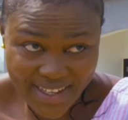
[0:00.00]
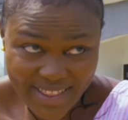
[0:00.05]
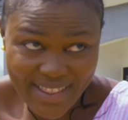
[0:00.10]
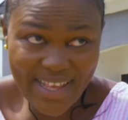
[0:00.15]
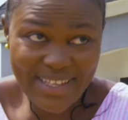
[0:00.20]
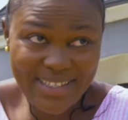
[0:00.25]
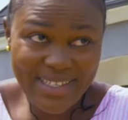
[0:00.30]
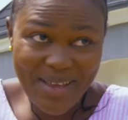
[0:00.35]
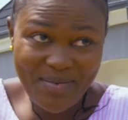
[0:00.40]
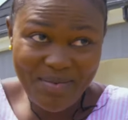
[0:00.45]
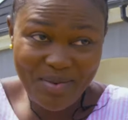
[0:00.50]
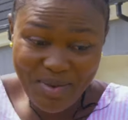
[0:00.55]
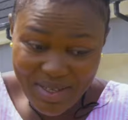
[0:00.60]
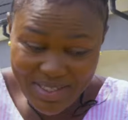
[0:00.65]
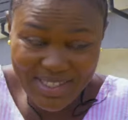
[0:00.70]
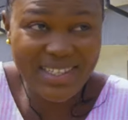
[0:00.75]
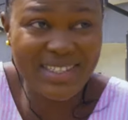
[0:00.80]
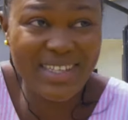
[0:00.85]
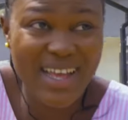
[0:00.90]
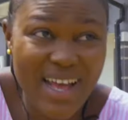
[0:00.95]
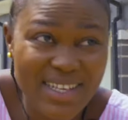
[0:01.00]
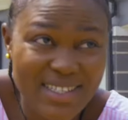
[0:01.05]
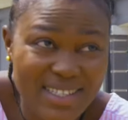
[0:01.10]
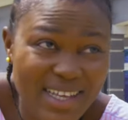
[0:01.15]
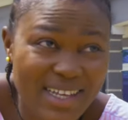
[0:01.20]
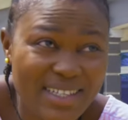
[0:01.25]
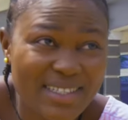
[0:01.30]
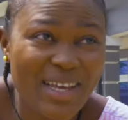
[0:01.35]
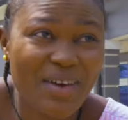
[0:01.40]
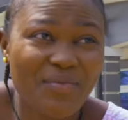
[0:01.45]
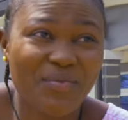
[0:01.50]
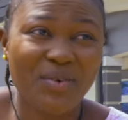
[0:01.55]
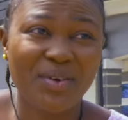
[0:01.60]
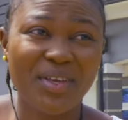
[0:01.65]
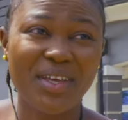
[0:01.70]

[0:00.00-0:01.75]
They send me message. I stand up for me.